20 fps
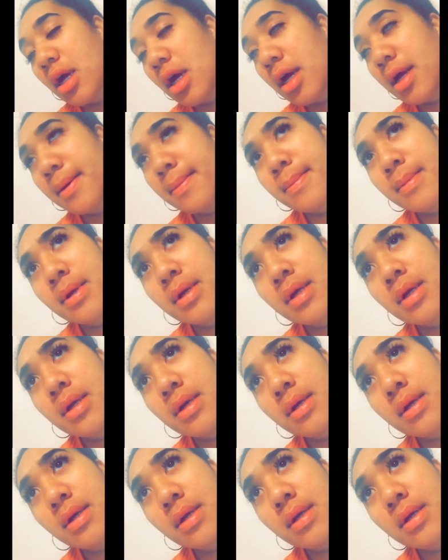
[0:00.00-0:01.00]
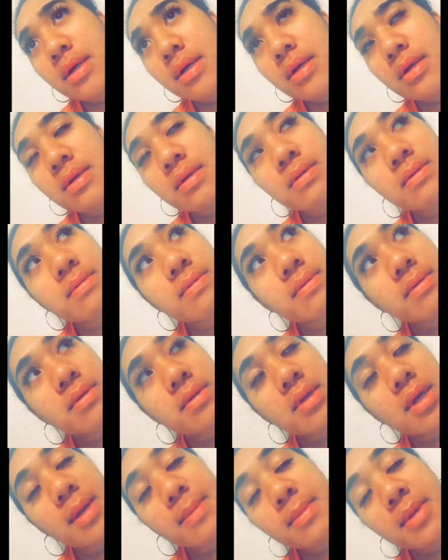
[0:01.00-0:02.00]
Um,
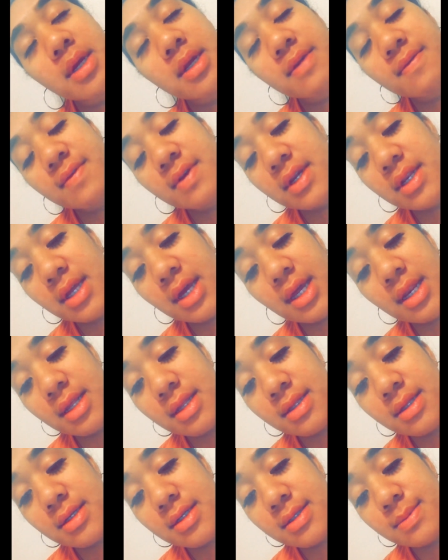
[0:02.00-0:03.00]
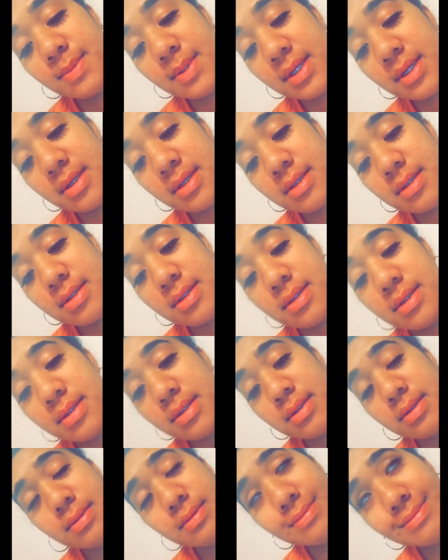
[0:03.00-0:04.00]
I'm not even gonna edit this
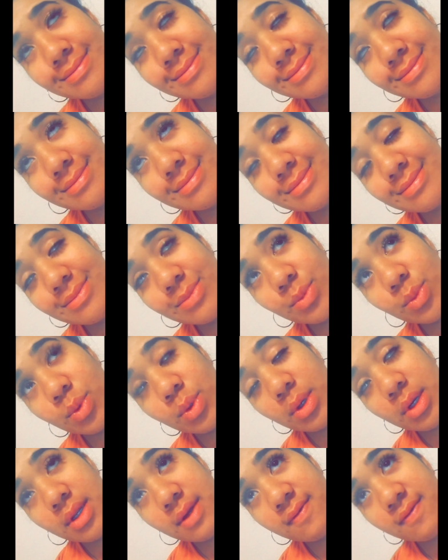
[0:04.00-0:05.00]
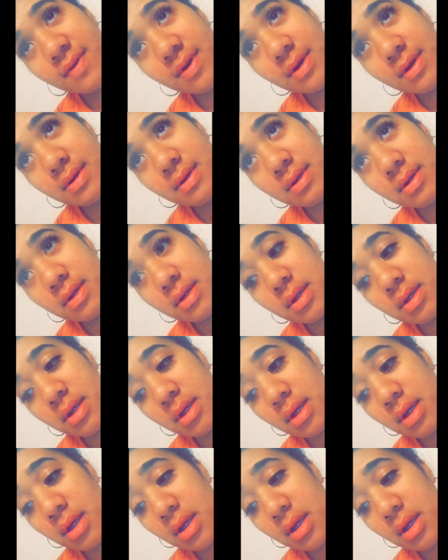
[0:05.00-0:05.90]
because whatever.